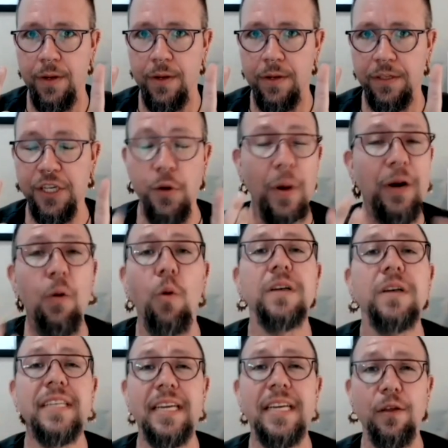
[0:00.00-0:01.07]
so, an
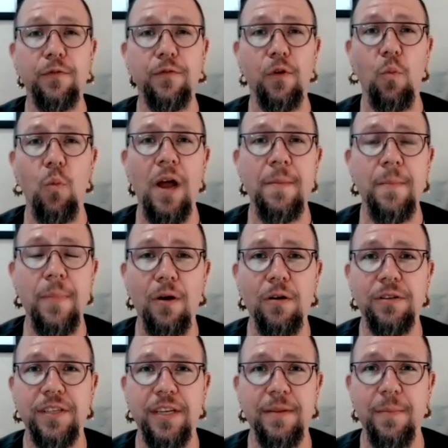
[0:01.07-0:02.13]
ordeal for one
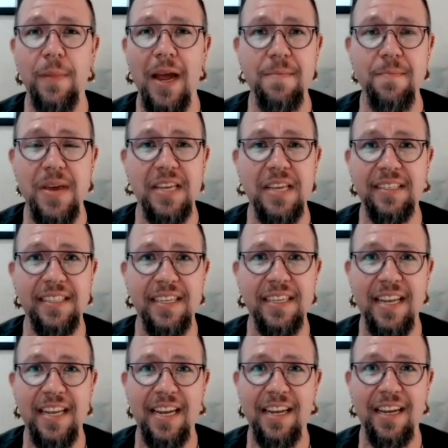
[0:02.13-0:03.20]
person might be
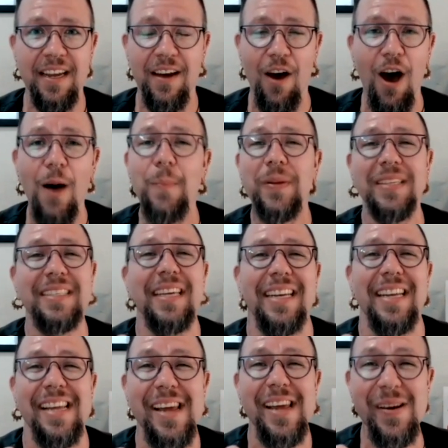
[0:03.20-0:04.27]
sitting opposite
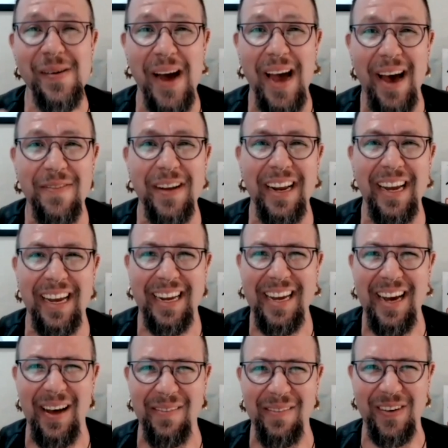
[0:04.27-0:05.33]
you having a
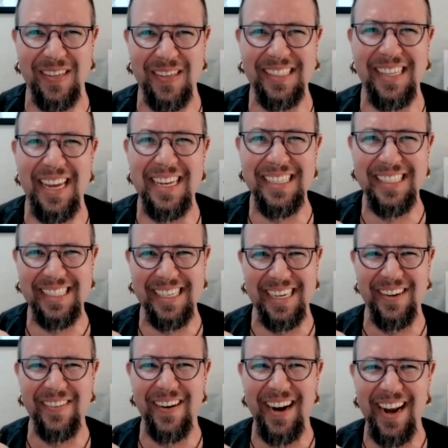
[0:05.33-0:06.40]

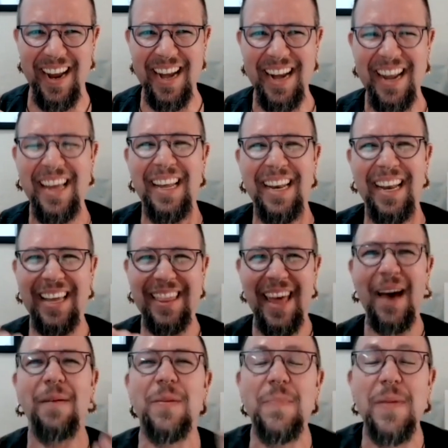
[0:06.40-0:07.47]
conversation, right? Like
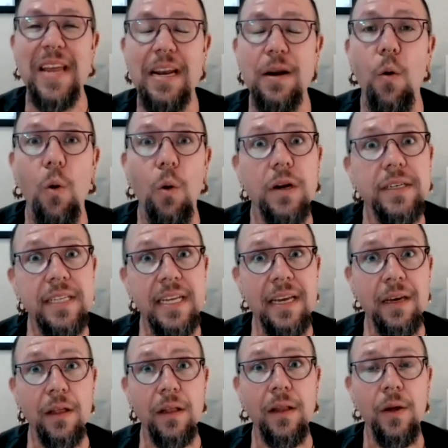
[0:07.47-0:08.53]
that would be an
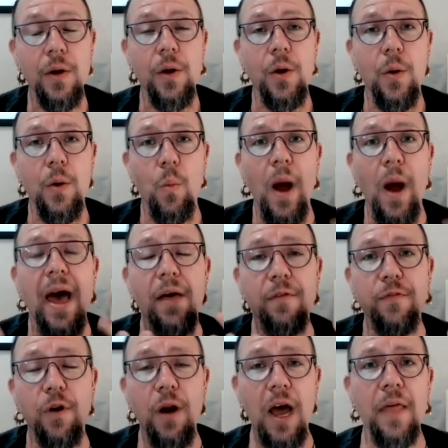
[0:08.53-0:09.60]
ordeal. While
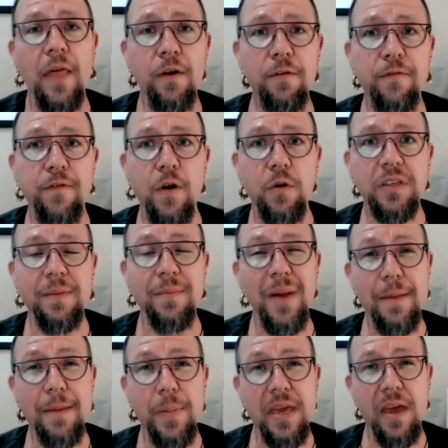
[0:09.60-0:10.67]
for other folks, it
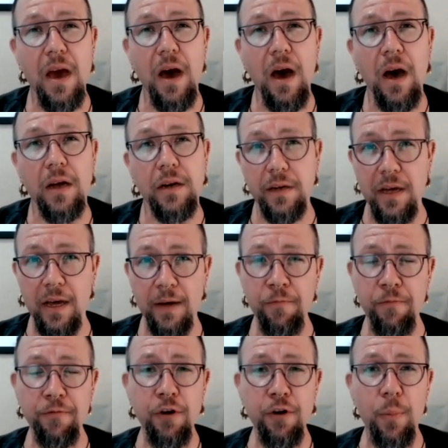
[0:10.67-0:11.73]
might be
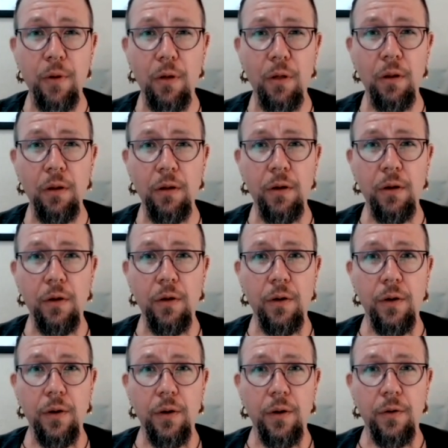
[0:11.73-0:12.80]
uncomfortable.
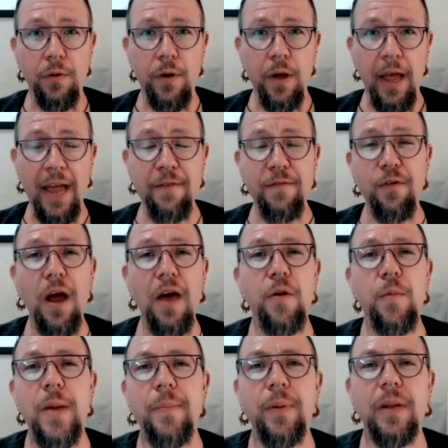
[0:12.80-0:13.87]
And for other
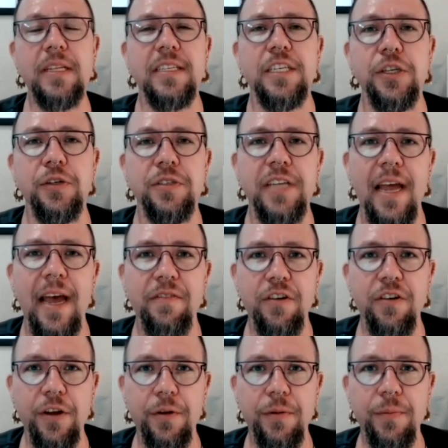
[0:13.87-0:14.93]
people, it's a Tuesday
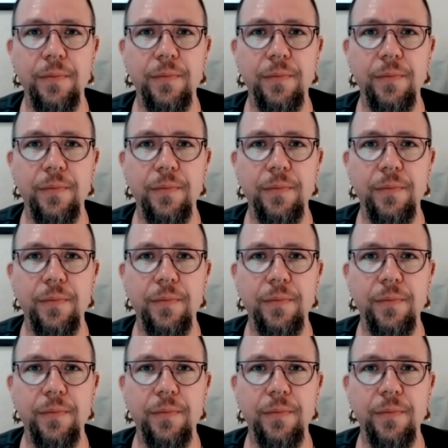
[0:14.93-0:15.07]
afternoon.